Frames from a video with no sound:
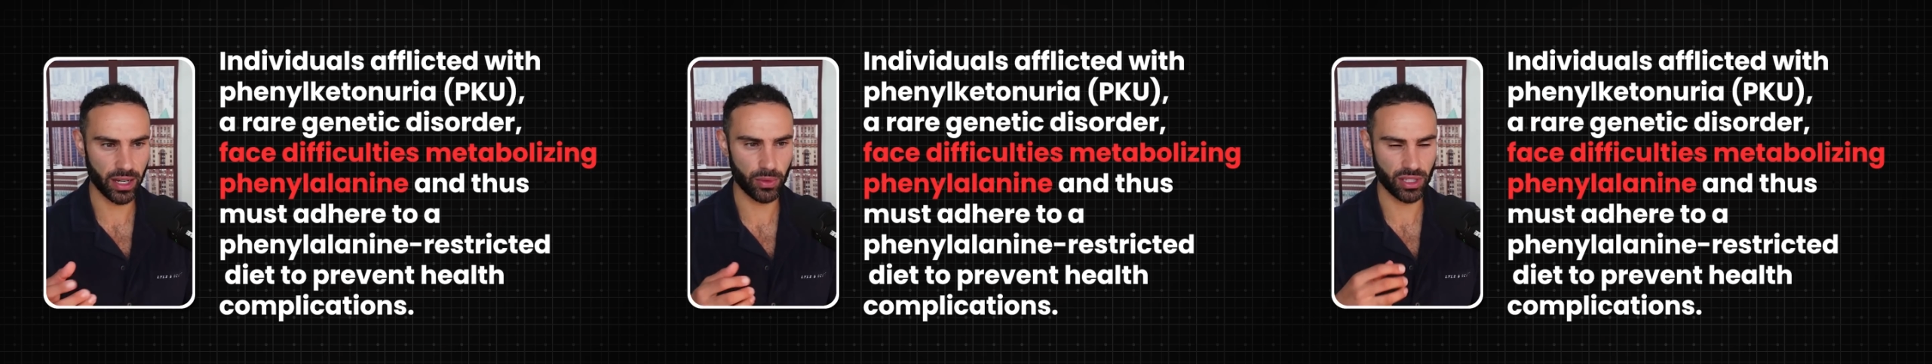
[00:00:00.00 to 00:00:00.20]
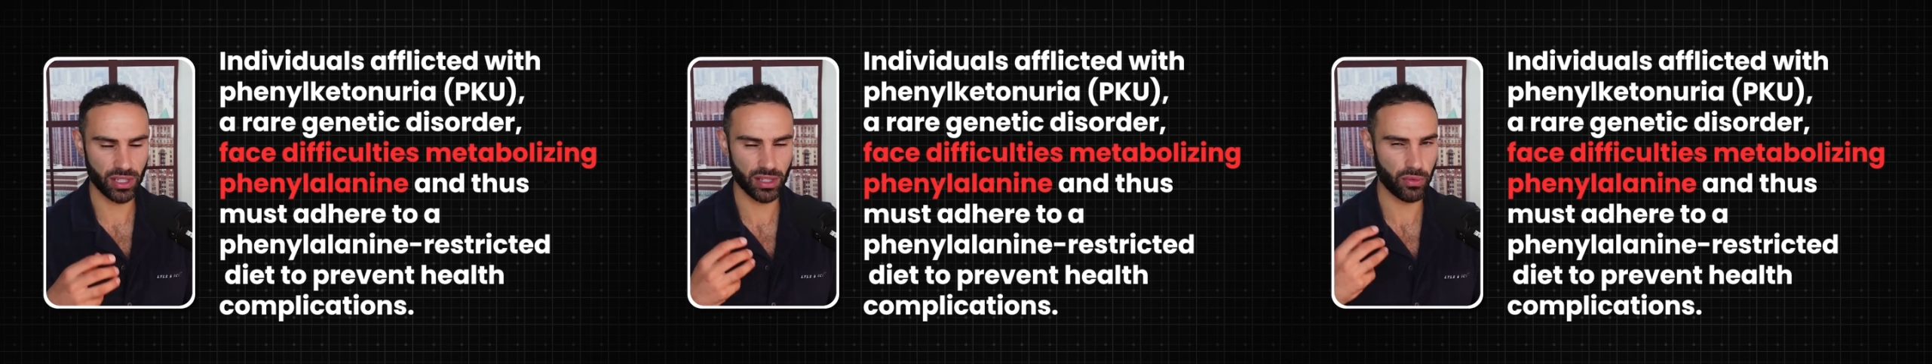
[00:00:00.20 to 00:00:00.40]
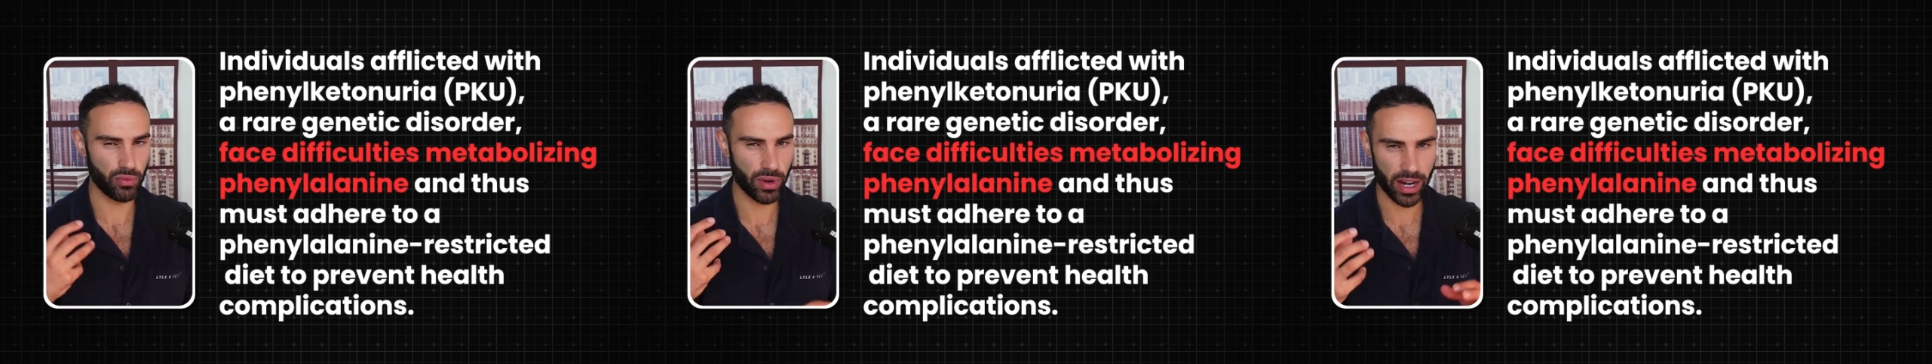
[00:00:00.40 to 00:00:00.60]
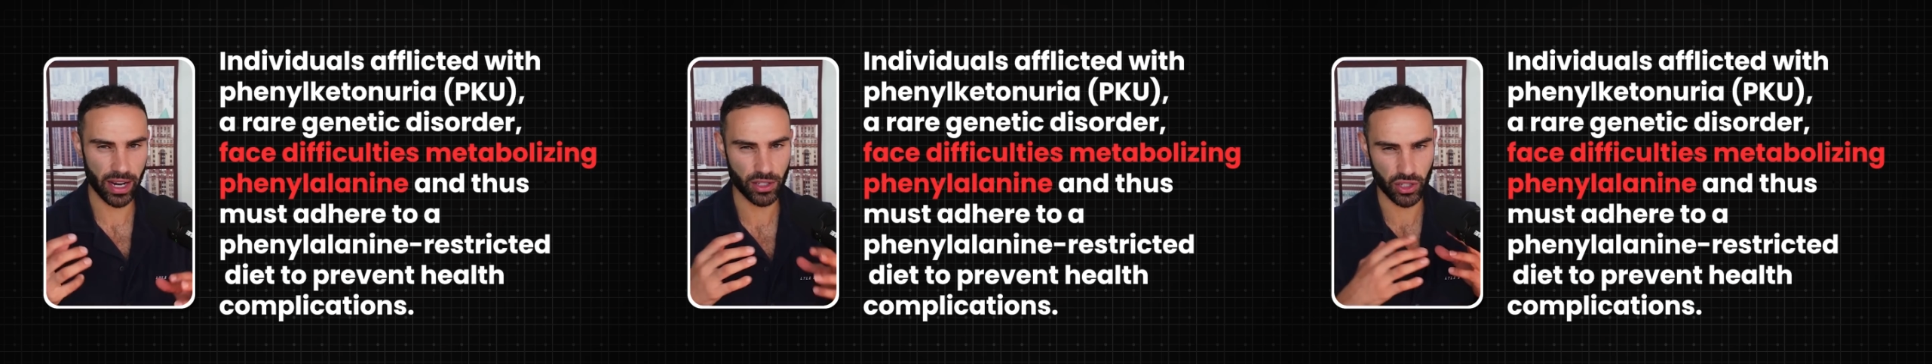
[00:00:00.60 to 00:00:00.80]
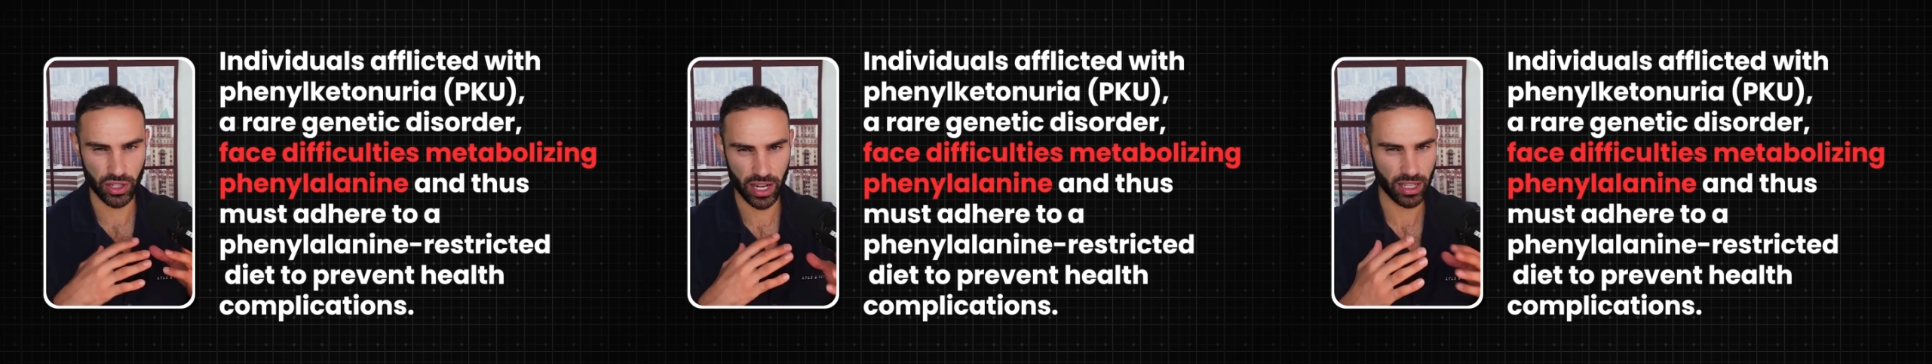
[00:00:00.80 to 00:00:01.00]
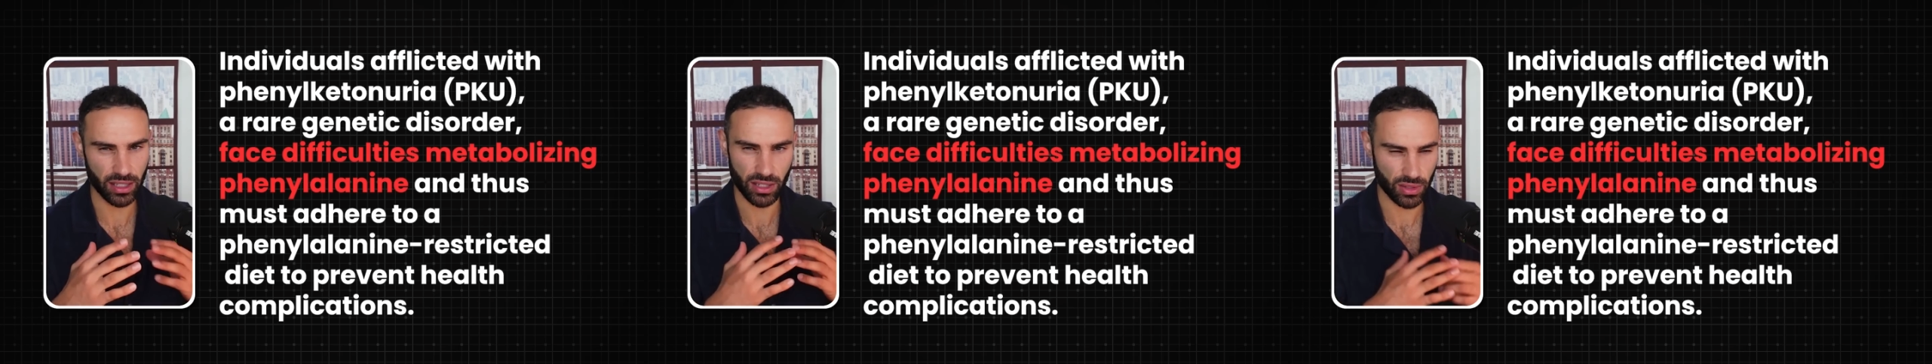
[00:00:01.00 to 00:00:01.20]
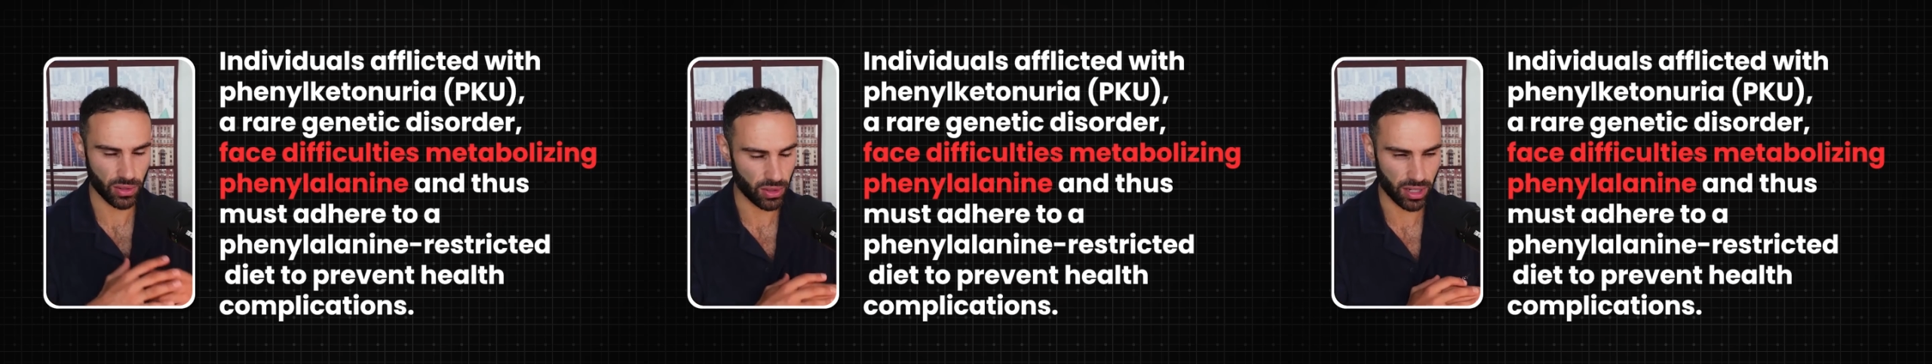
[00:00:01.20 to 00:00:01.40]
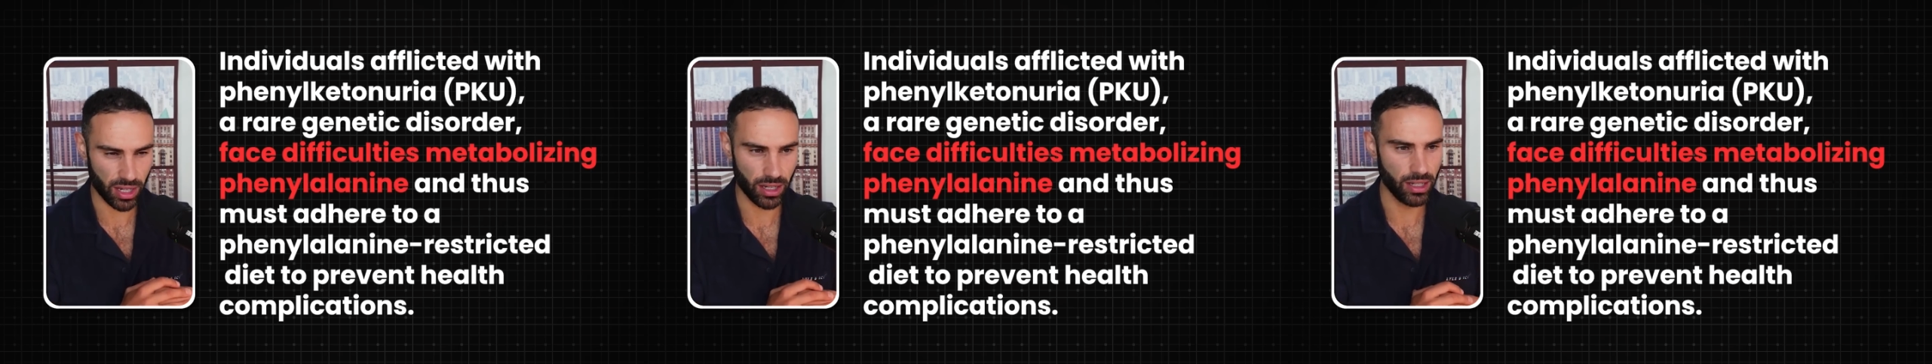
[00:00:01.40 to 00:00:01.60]
which is a rare genetic
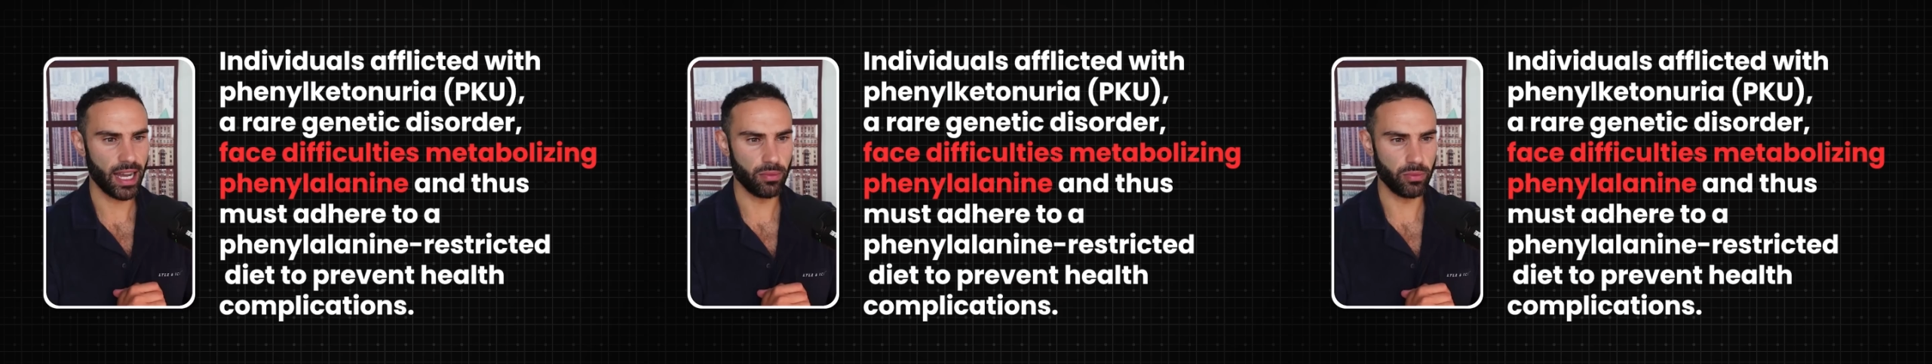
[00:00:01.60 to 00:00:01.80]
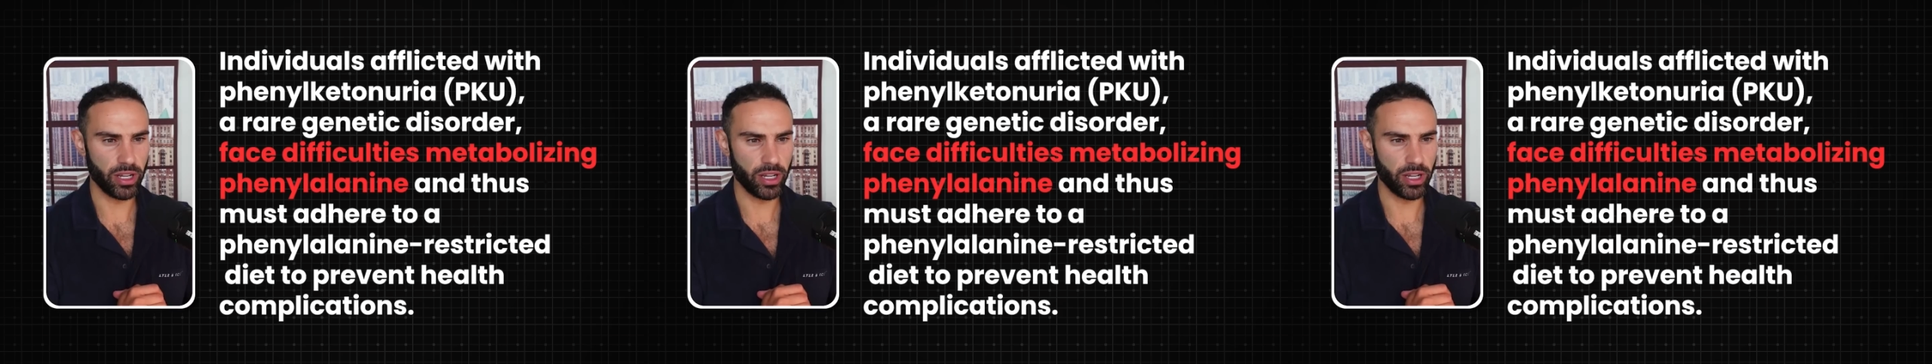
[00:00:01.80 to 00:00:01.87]
disorder um,